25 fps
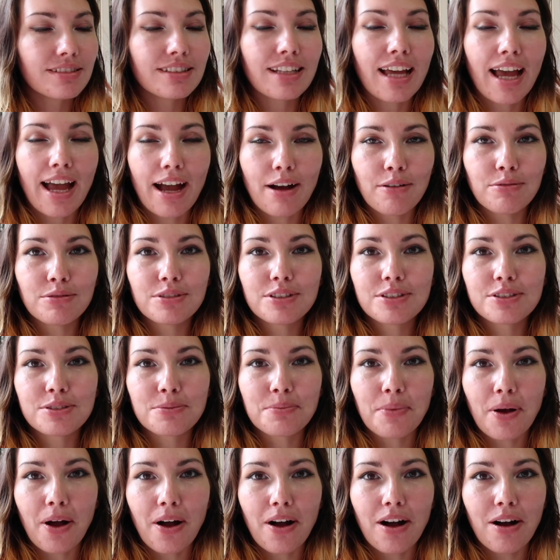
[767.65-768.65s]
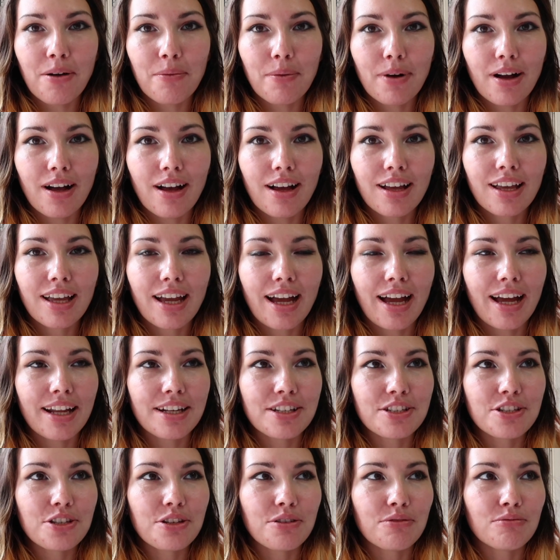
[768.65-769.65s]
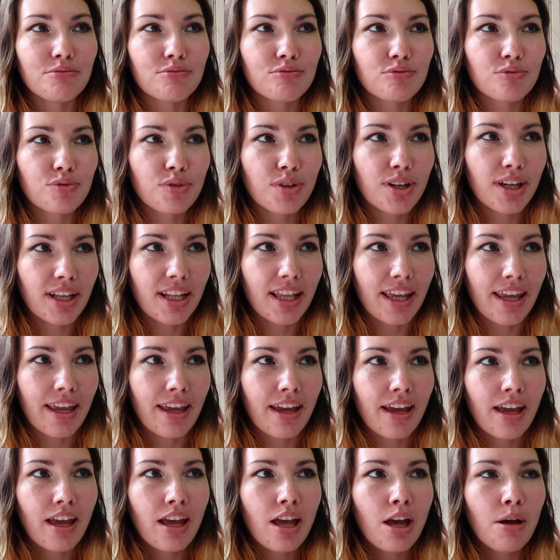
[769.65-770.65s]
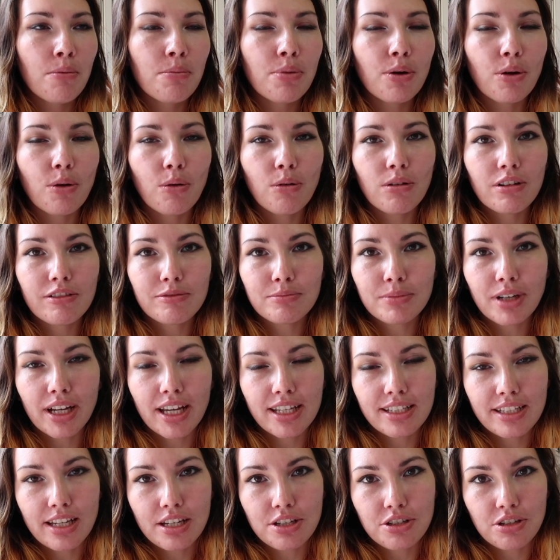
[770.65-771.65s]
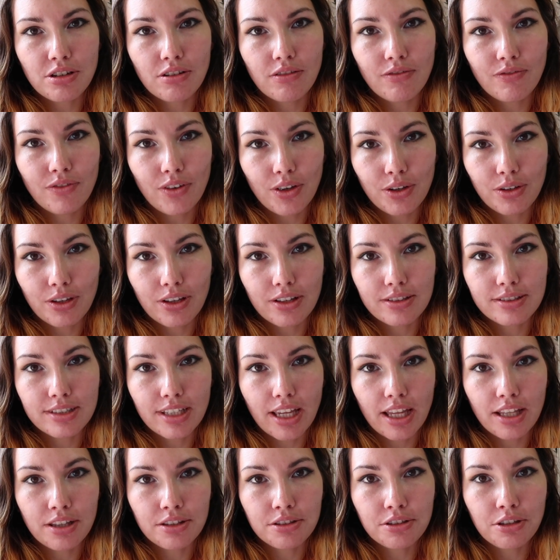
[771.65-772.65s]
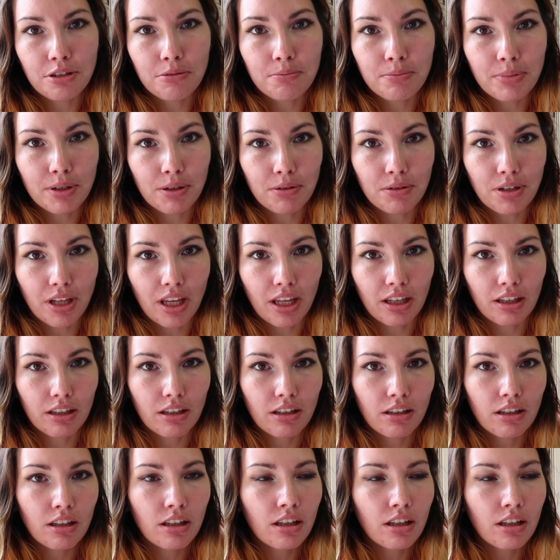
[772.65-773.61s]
out some artwork and to really put all of my attention and focus into building